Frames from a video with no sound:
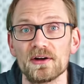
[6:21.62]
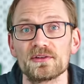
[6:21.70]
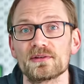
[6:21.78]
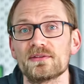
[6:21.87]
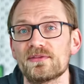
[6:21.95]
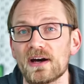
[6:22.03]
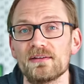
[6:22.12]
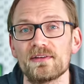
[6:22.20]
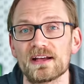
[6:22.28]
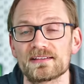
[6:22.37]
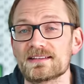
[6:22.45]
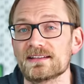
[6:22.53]
onto a
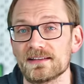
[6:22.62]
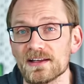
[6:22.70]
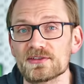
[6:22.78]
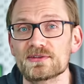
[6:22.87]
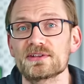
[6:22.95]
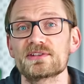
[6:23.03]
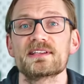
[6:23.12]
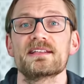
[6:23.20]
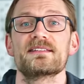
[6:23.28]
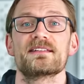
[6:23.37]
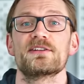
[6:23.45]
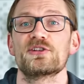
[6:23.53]
5-axis industrial
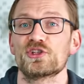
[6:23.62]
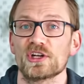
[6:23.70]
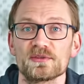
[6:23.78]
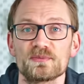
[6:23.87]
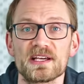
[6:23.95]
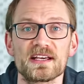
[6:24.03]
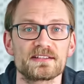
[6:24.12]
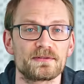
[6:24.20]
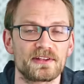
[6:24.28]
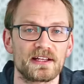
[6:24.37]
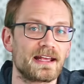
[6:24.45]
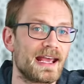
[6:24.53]
CNC just because
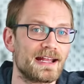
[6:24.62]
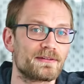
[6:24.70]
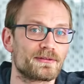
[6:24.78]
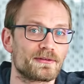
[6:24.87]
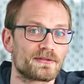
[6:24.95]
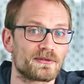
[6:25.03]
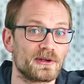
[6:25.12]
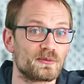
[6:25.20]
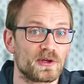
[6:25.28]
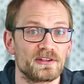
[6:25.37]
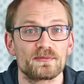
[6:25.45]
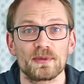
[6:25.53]
you've done a handful of 3D prints,